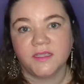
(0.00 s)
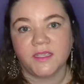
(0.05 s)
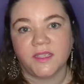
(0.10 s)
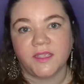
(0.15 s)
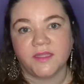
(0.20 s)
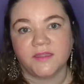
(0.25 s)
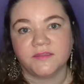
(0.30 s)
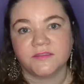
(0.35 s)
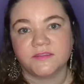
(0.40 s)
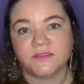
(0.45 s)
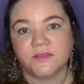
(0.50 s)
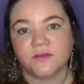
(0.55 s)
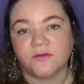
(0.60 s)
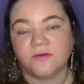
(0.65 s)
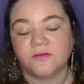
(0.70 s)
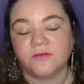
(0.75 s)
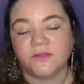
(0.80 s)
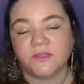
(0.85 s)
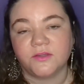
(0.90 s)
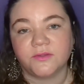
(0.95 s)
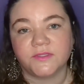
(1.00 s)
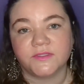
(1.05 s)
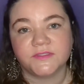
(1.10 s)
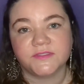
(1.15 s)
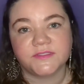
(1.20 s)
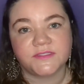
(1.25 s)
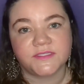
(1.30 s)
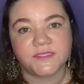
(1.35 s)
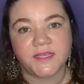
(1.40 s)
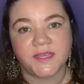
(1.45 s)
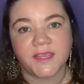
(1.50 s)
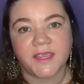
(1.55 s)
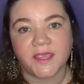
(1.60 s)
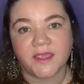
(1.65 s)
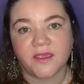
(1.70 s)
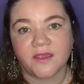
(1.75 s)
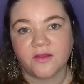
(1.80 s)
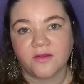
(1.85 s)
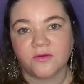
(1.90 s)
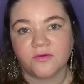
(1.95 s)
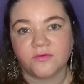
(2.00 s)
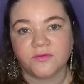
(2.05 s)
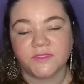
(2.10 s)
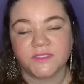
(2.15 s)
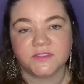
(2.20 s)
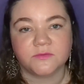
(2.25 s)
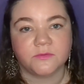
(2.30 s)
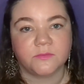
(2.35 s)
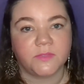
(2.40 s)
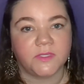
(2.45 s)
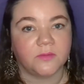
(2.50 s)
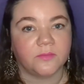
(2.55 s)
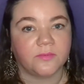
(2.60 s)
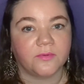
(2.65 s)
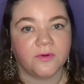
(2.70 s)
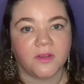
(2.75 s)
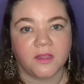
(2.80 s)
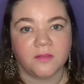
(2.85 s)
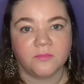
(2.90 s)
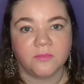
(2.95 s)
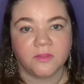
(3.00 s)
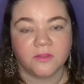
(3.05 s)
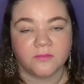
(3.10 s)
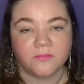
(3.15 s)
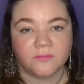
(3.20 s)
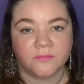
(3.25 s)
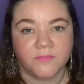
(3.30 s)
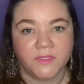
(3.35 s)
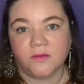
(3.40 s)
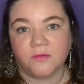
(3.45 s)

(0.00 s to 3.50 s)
and so you can see how this would be a problem